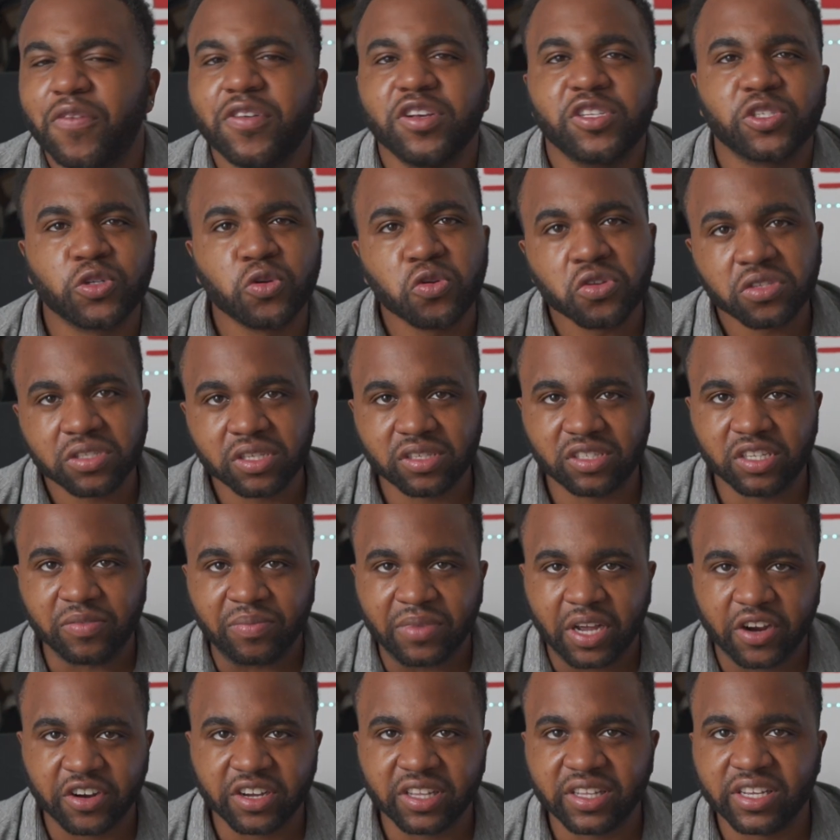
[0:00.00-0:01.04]
school system
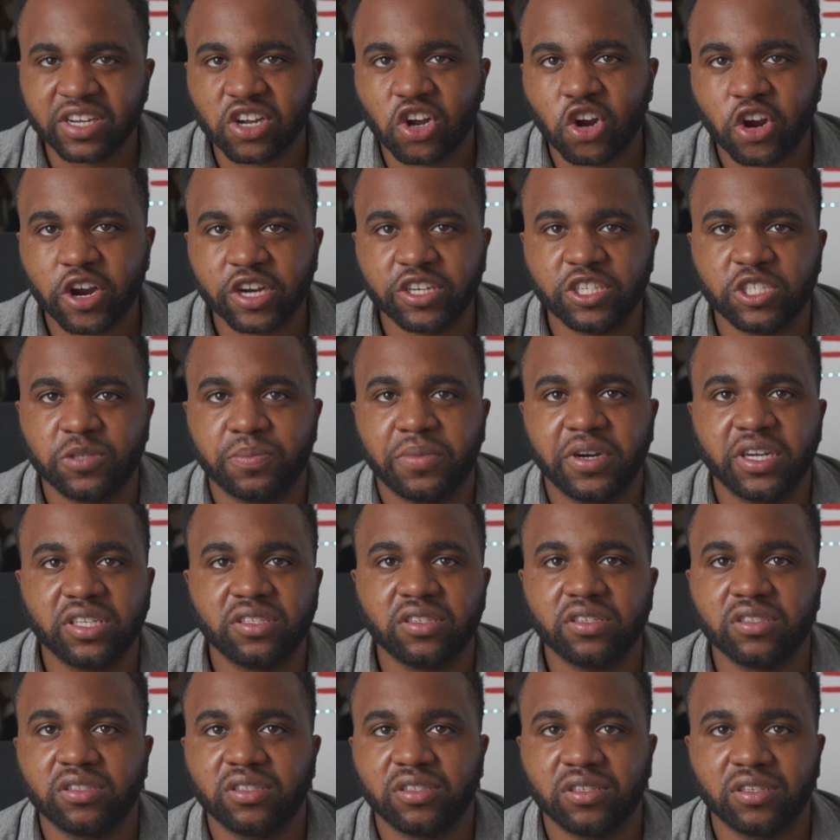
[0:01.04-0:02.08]
that really encourages
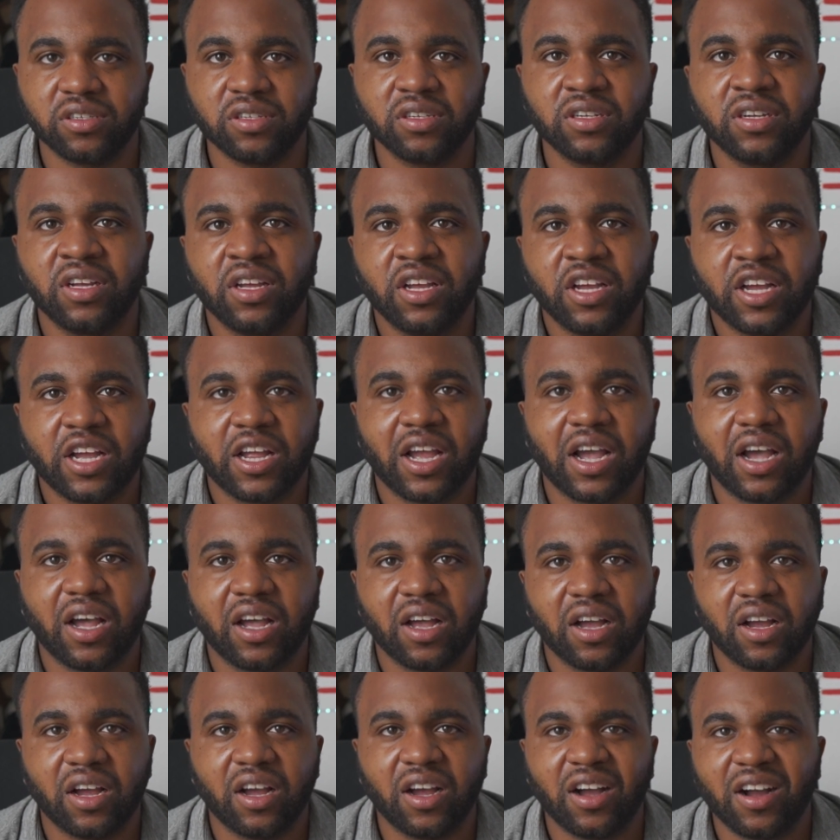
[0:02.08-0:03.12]
persons to
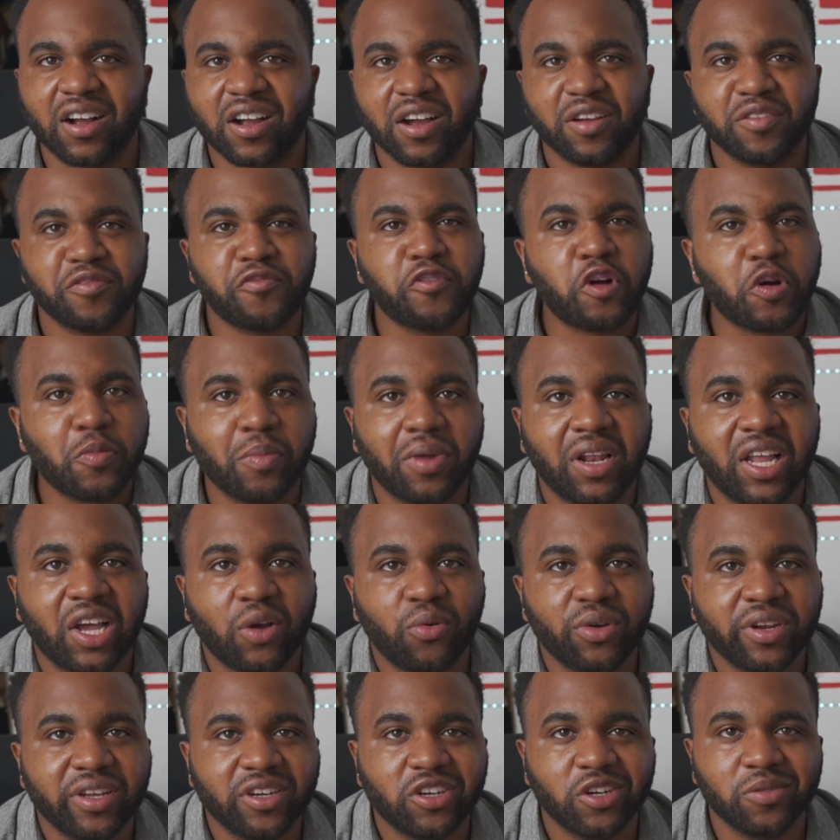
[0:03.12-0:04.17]
conform a lot
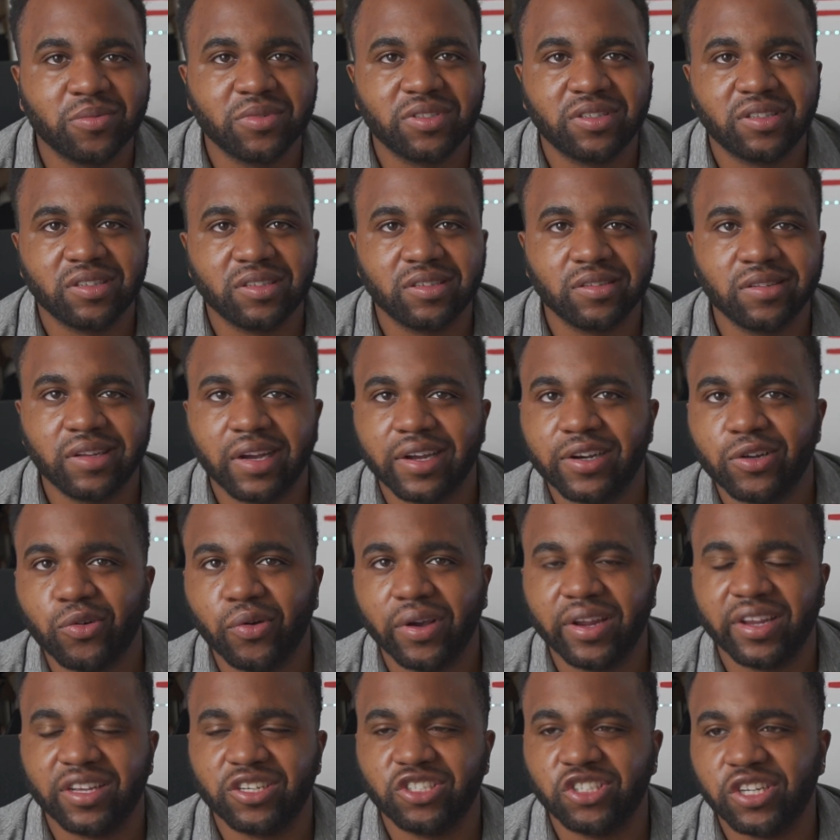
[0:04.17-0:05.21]
when it comes to like the
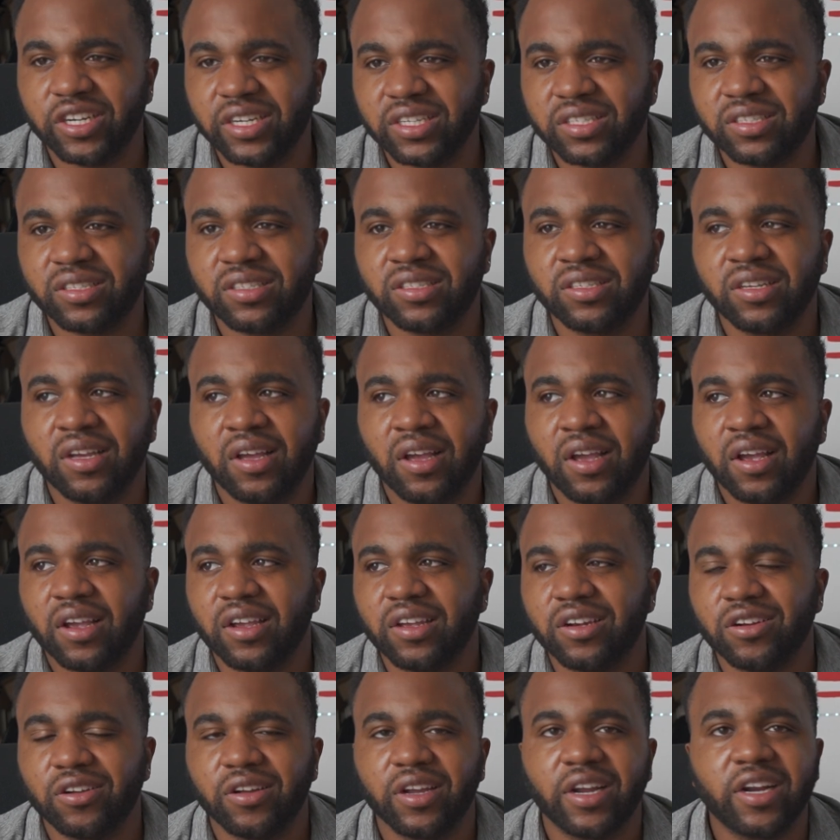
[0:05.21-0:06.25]
way they dress,
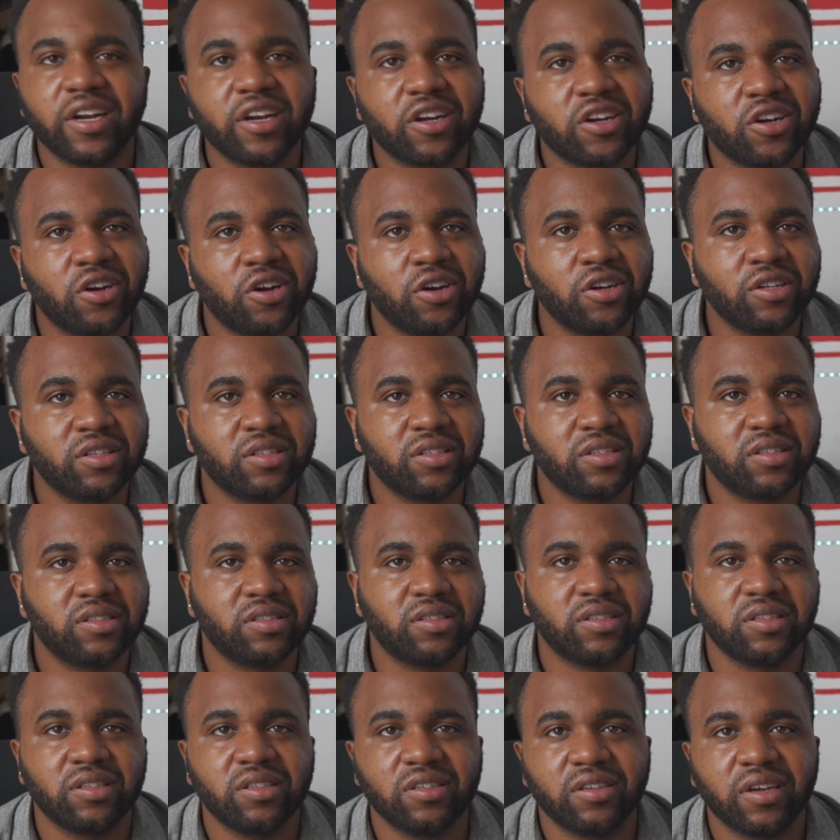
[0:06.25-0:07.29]

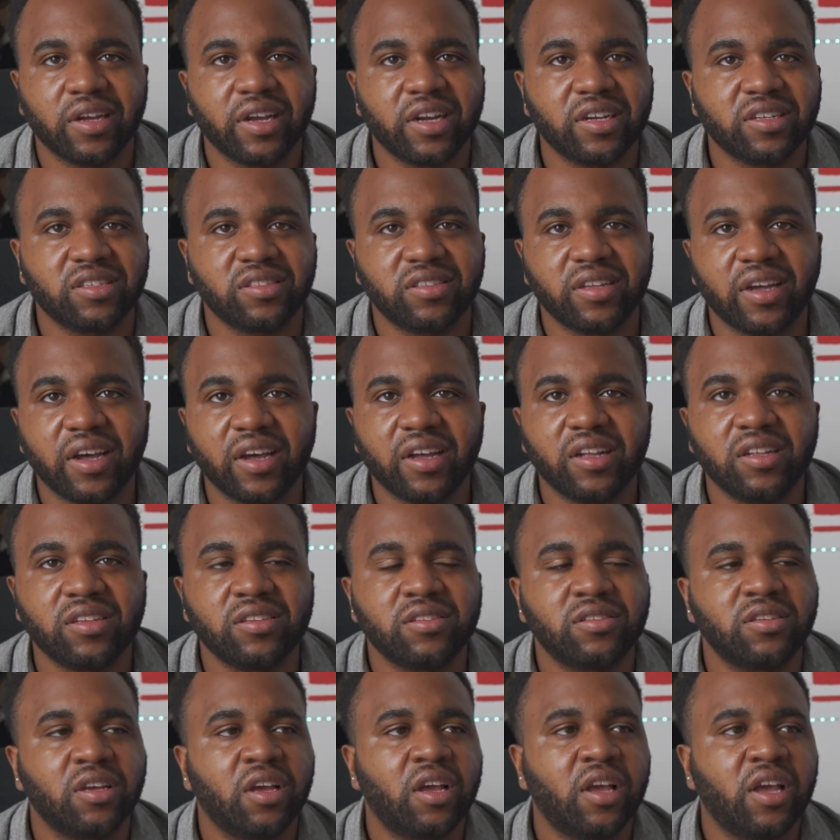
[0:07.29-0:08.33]
haircuts,
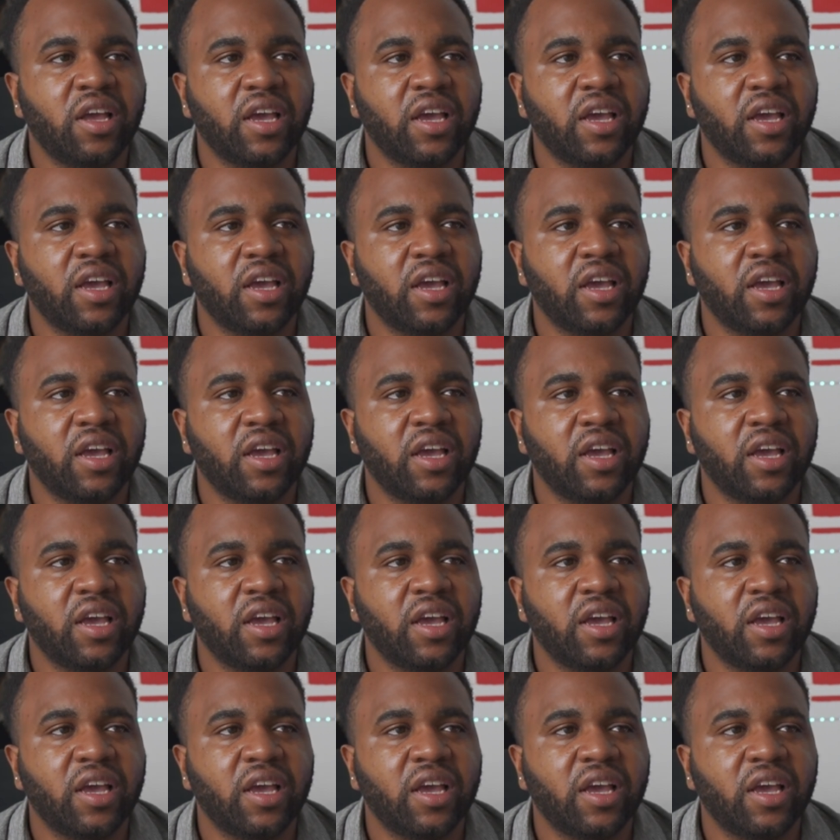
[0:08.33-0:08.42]
hairstyles.